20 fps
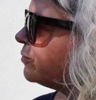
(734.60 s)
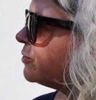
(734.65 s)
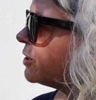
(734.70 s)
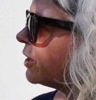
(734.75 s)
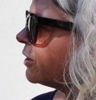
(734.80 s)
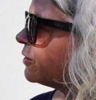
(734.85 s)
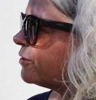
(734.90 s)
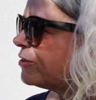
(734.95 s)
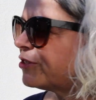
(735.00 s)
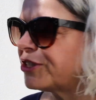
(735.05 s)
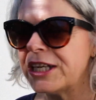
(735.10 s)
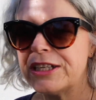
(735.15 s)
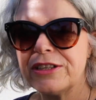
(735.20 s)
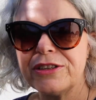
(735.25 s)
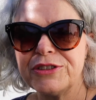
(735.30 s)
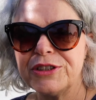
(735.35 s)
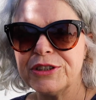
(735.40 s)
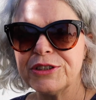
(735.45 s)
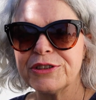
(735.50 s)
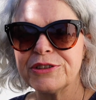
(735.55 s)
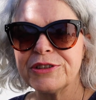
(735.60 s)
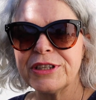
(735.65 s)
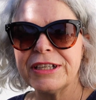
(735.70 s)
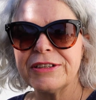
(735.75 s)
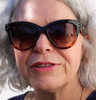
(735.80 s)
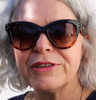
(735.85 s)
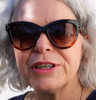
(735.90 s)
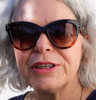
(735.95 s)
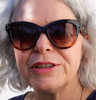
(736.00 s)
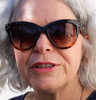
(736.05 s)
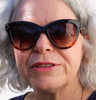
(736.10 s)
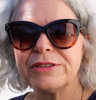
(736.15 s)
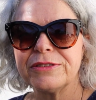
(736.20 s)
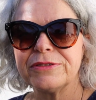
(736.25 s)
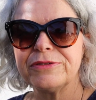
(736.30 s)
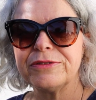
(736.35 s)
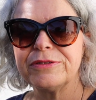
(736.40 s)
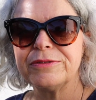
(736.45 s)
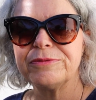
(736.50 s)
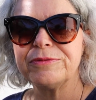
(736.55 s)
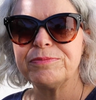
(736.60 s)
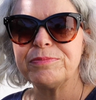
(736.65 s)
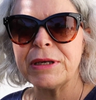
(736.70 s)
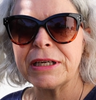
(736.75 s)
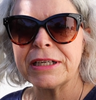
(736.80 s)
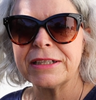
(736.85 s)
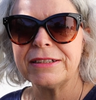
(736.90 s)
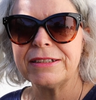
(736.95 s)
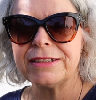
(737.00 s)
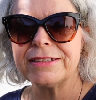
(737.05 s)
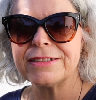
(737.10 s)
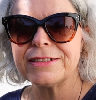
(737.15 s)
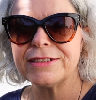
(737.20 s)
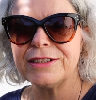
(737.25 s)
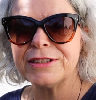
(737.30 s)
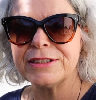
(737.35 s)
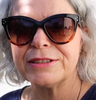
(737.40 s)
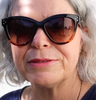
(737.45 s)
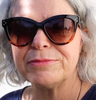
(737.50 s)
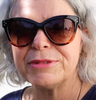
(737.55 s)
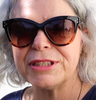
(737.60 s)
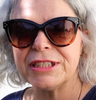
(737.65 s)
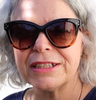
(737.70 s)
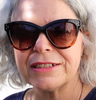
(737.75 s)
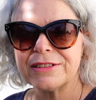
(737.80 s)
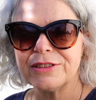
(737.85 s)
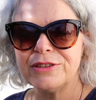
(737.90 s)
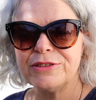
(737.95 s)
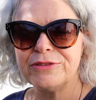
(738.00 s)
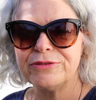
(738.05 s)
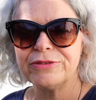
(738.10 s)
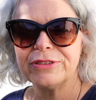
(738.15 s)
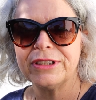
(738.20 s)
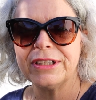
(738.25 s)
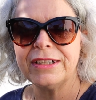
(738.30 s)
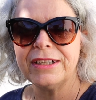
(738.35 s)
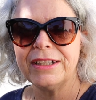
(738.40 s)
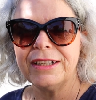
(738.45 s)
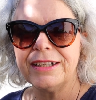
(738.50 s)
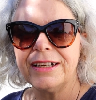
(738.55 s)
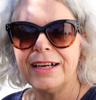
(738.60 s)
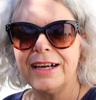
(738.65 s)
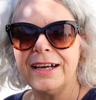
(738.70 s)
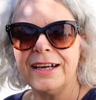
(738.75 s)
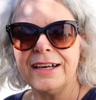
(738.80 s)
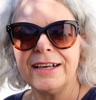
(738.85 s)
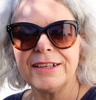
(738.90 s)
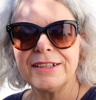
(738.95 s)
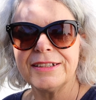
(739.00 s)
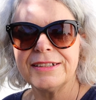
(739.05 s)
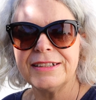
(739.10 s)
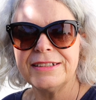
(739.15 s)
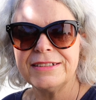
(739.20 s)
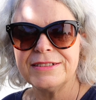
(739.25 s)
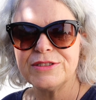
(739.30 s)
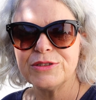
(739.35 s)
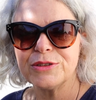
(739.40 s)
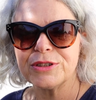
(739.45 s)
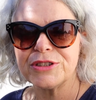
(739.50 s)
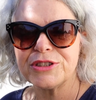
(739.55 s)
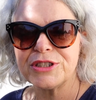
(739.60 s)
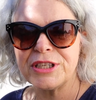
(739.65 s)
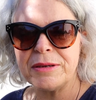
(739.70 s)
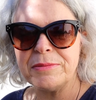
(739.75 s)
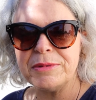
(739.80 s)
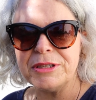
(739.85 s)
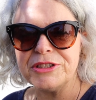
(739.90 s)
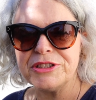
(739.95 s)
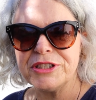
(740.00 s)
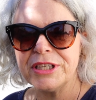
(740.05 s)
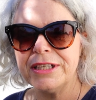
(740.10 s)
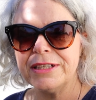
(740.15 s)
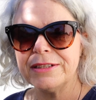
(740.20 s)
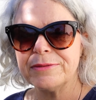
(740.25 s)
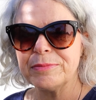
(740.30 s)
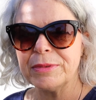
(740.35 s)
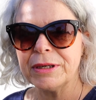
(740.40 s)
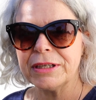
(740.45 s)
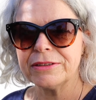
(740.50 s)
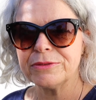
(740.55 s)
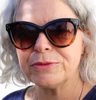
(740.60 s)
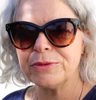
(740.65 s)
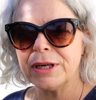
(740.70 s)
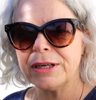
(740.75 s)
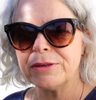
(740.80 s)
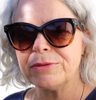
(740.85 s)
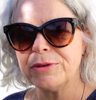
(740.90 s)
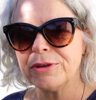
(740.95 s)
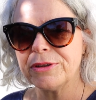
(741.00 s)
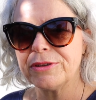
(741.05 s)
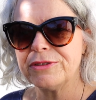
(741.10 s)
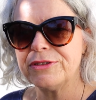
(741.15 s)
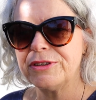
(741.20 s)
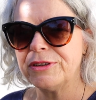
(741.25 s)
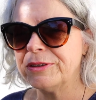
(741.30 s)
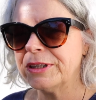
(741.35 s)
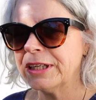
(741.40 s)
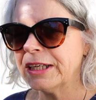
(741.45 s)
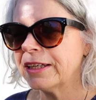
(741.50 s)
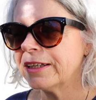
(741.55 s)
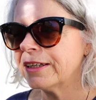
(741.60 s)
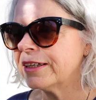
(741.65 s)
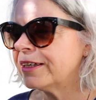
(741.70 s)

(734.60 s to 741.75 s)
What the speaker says: So Chateau Tongariro, bucket list item ticked off. It's sort of shabby chic, but well worth doing.